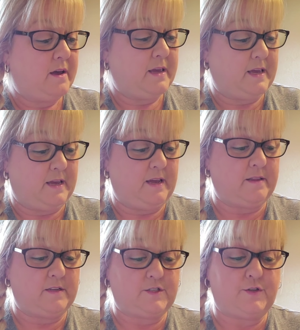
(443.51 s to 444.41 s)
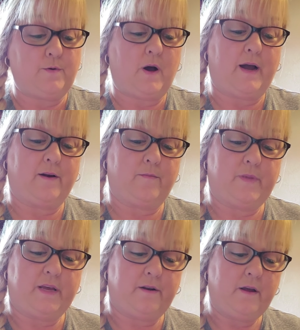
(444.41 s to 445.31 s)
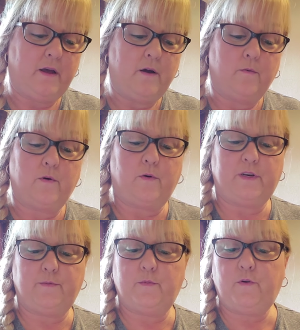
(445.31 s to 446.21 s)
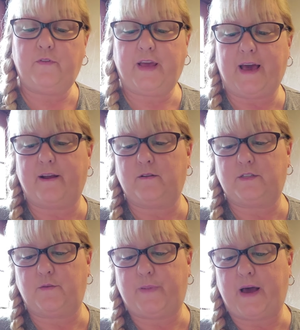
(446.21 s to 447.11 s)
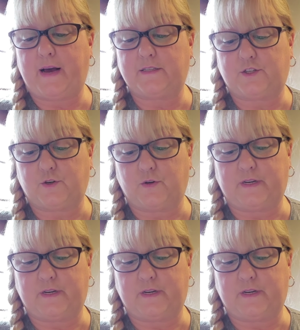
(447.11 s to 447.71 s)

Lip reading: He and the 2 hired men were going to move the cattle to the pasture